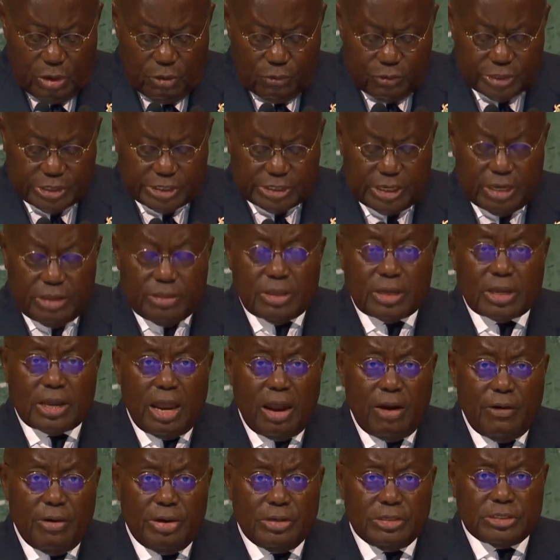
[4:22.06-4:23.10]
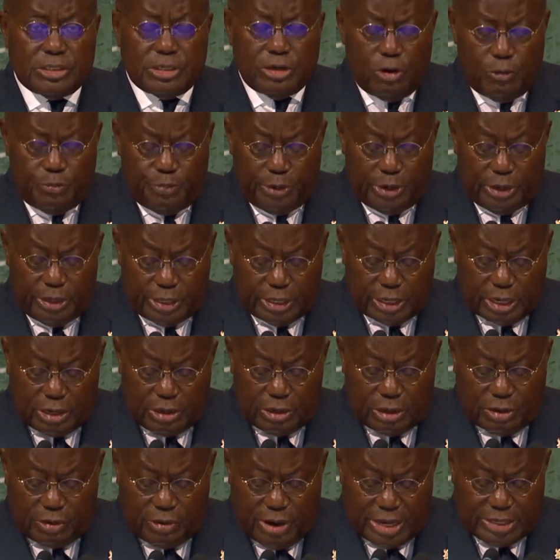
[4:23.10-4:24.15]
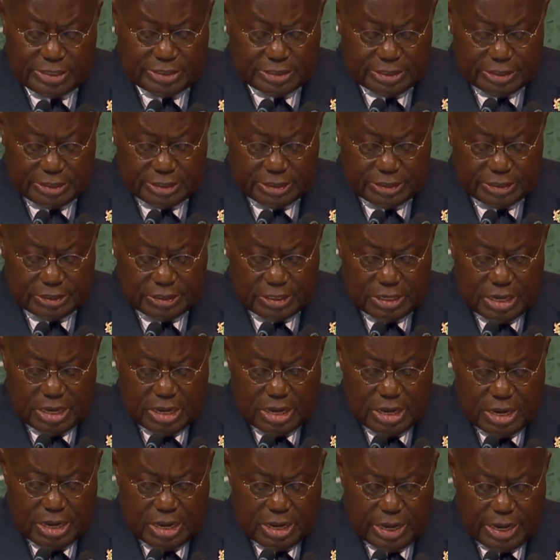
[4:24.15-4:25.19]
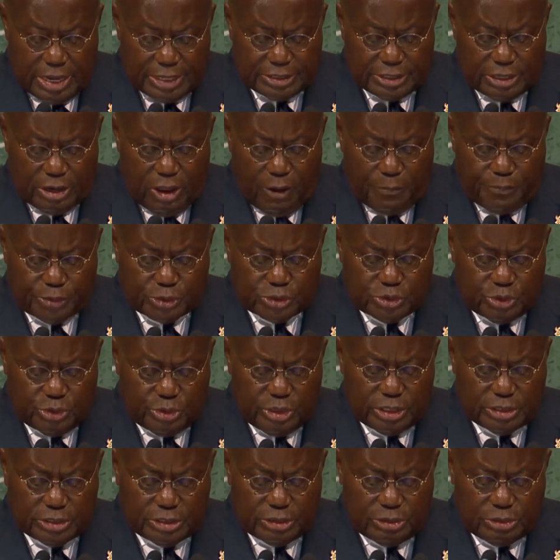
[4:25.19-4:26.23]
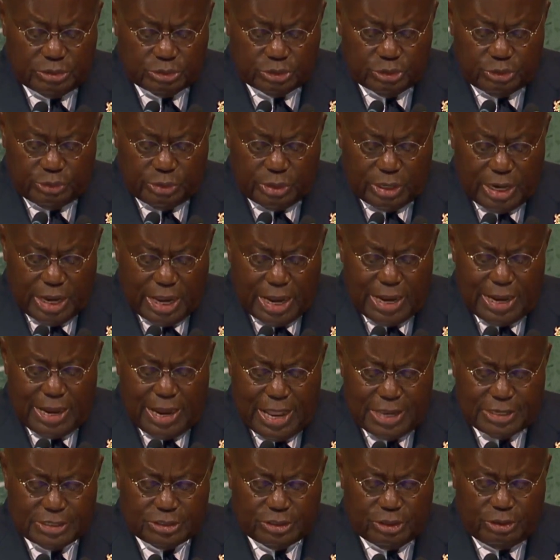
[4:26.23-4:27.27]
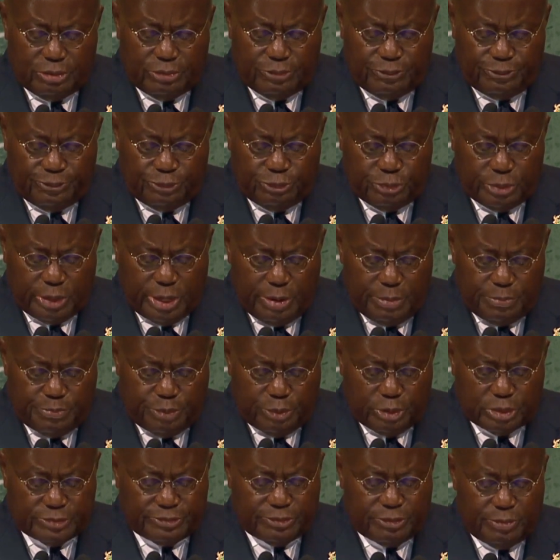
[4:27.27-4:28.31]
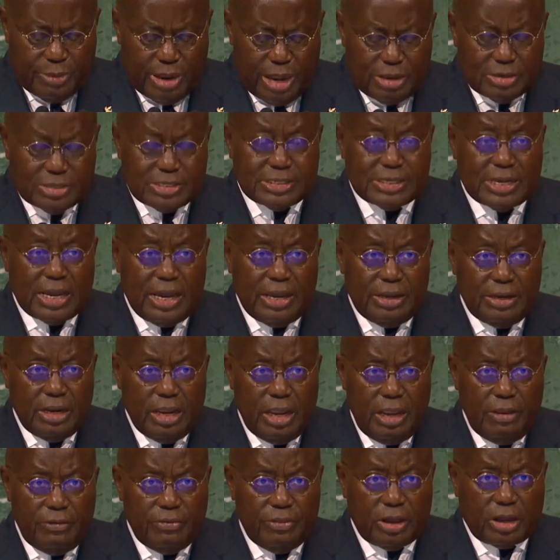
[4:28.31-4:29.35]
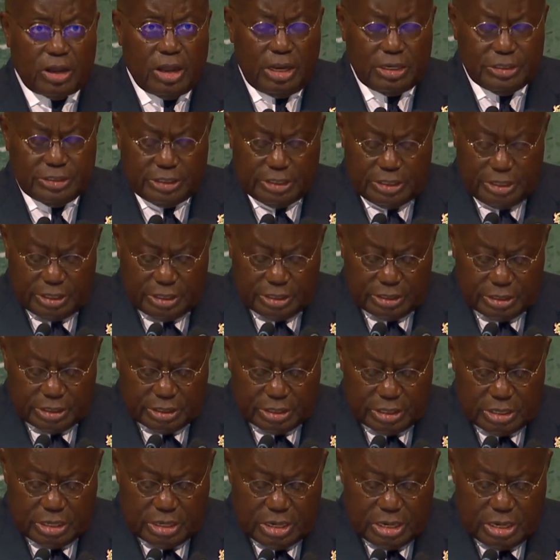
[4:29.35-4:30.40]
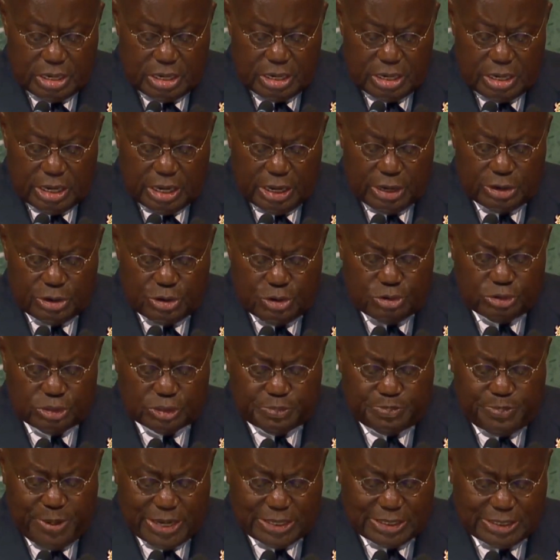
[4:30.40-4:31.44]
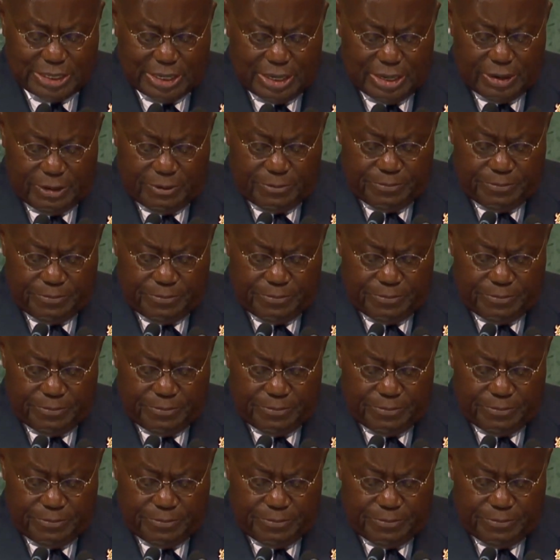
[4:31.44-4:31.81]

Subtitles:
We see the current geopolitical crisis as an opportunity to rely less on food imports from outside the continent and use better